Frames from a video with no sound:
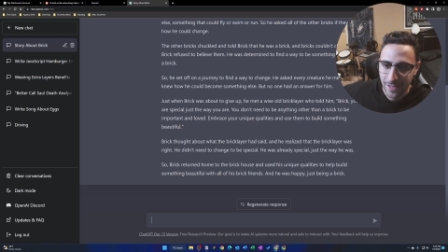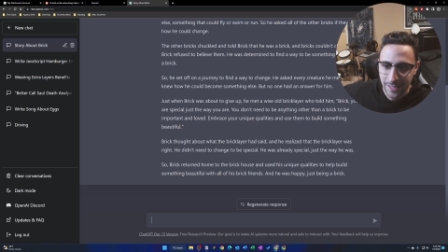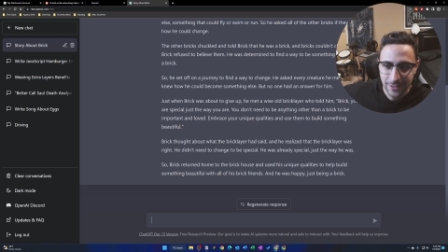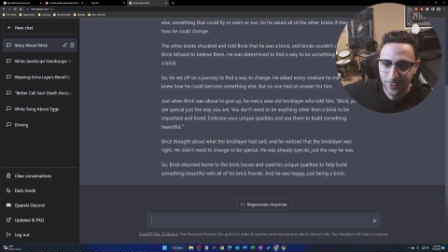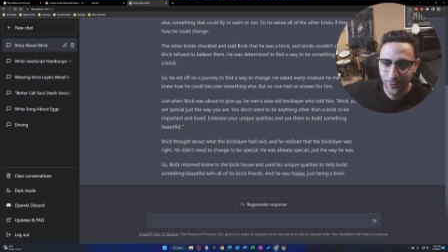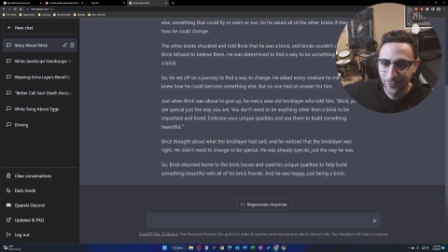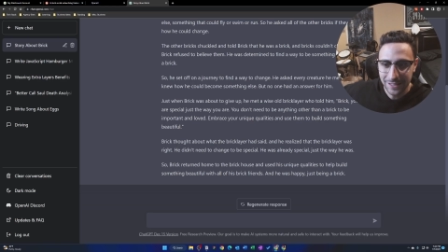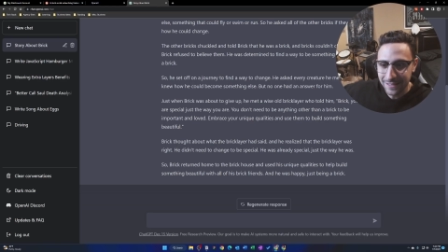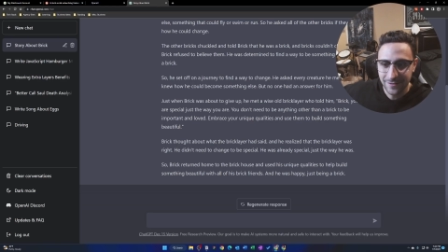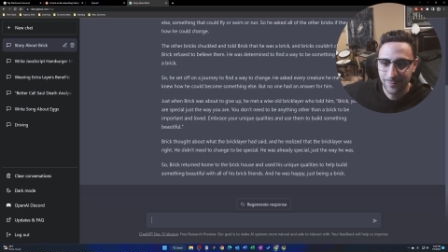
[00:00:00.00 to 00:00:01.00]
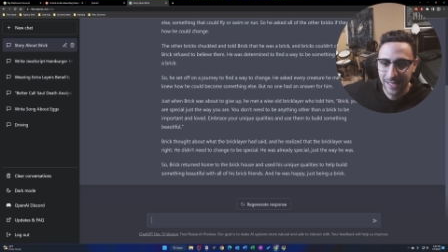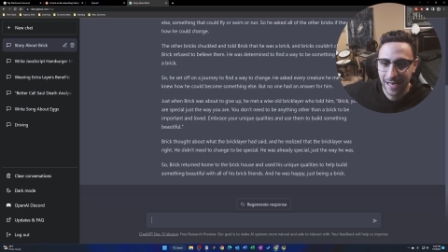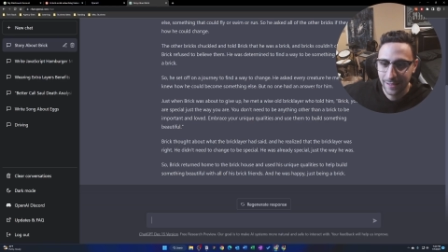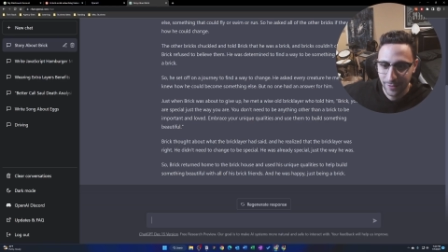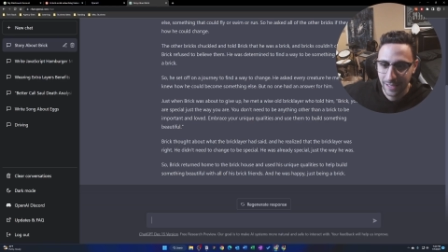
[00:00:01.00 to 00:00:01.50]
You don't need to be
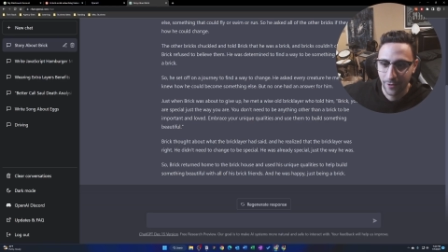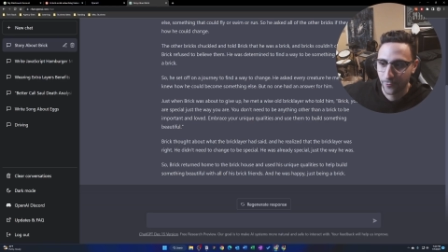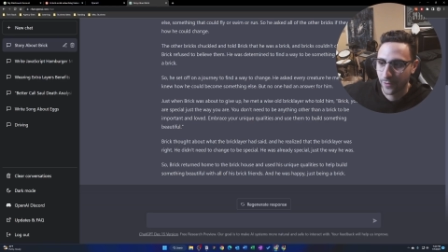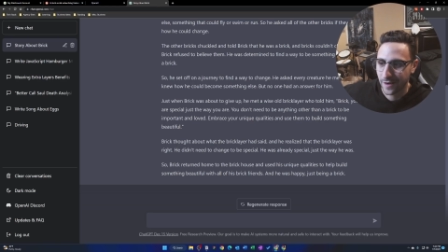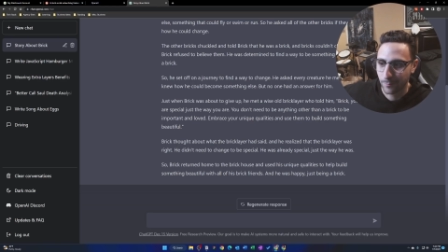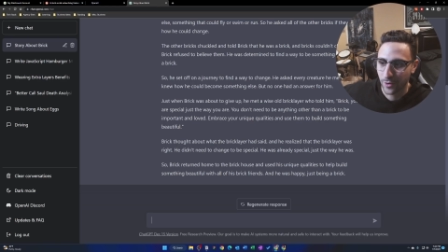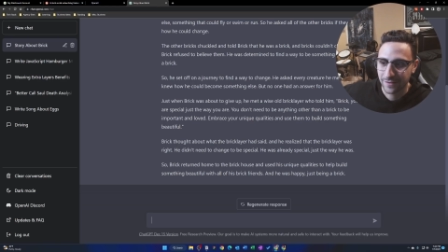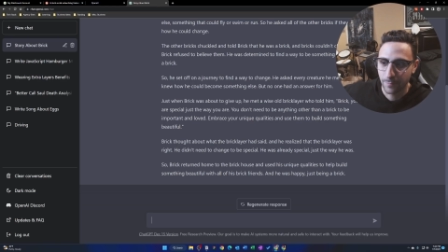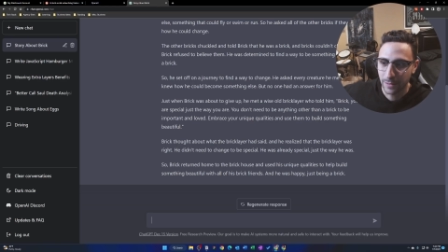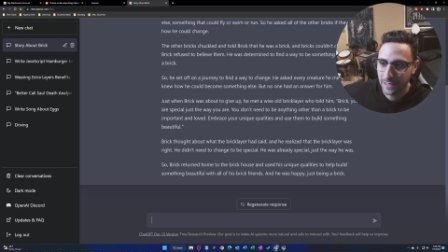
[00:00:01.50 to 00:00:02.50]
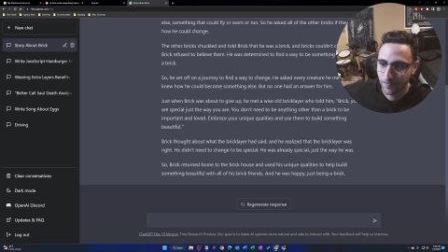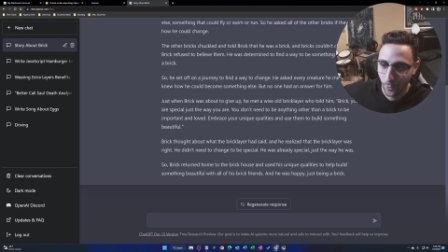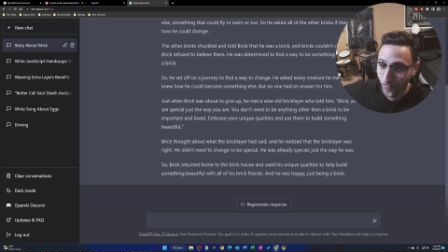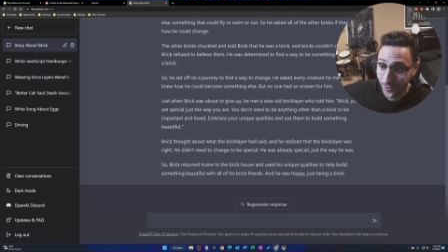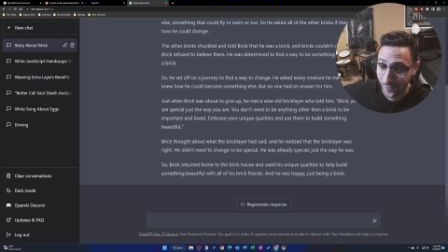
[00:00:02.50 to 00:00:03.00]
anything other than a brick to be
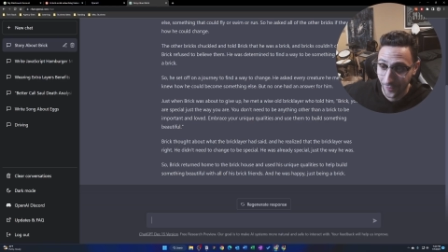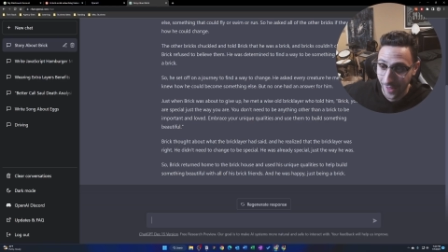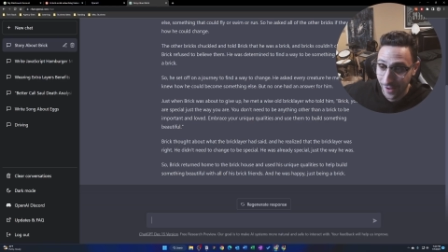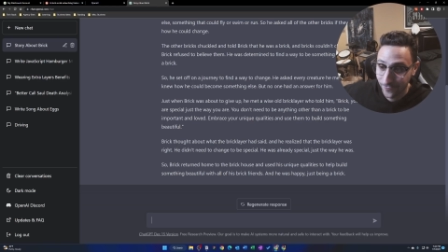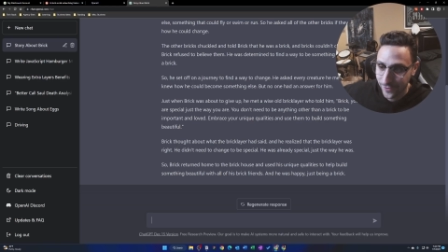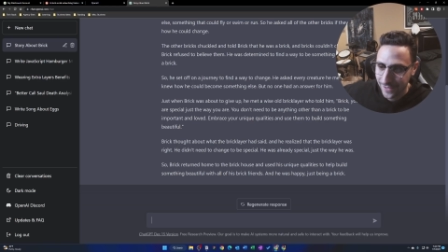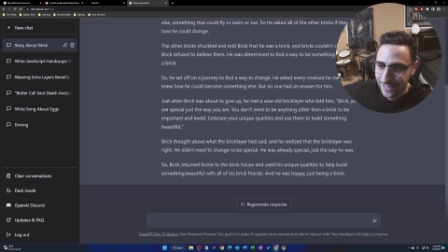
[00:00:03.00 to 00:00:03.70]
important and loved.